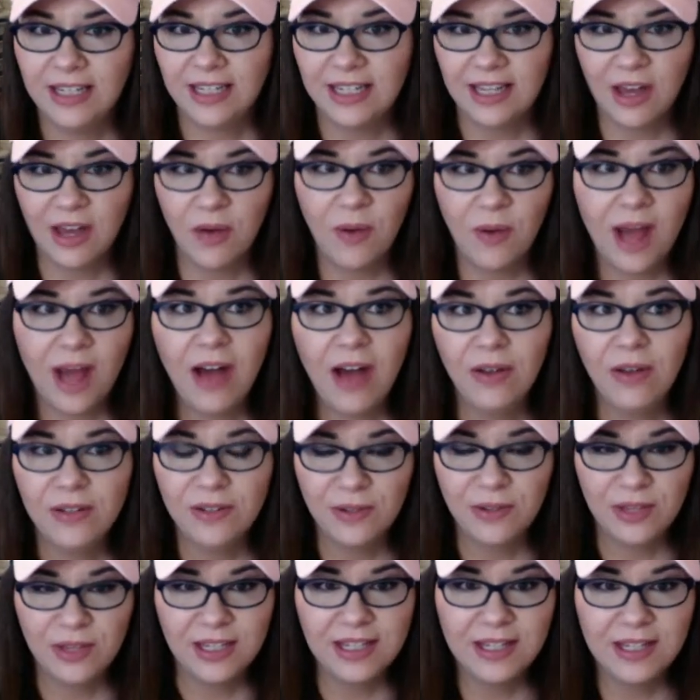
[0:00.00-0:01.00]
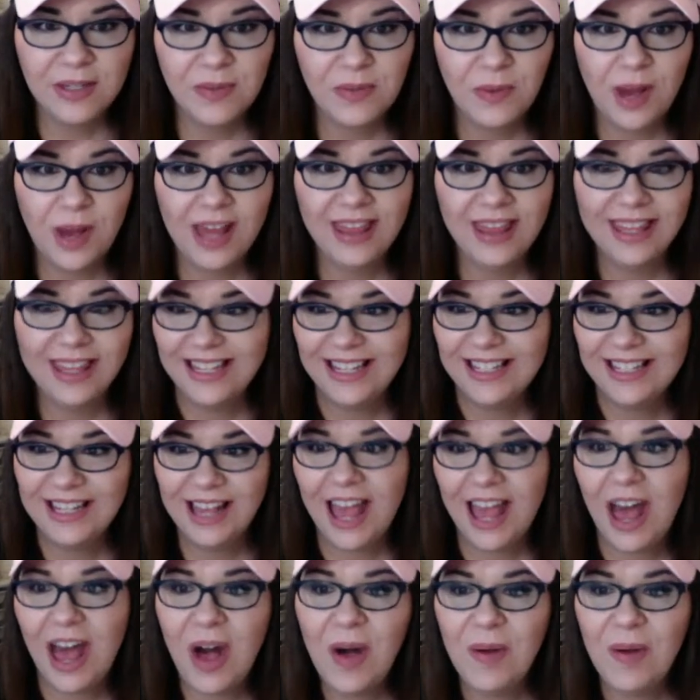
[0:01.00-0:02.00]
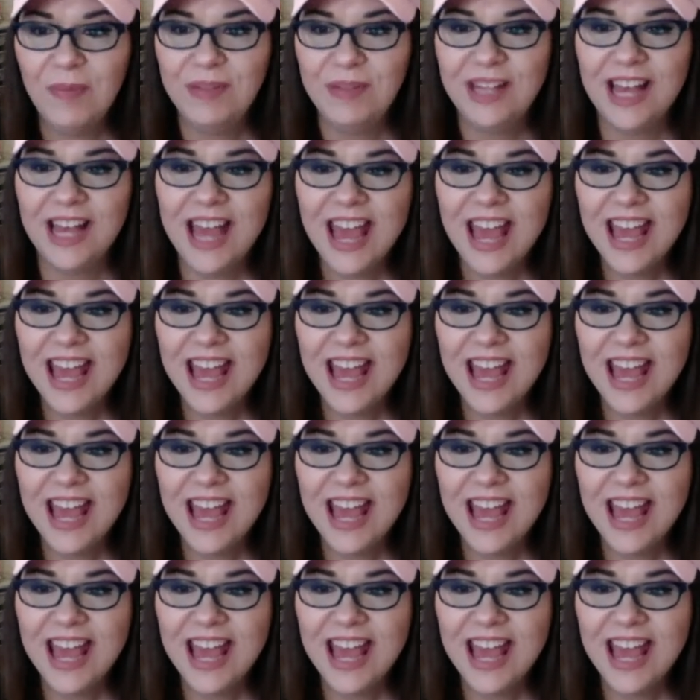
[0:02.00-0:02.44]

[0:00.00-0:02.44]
to go out. So this is why this helps.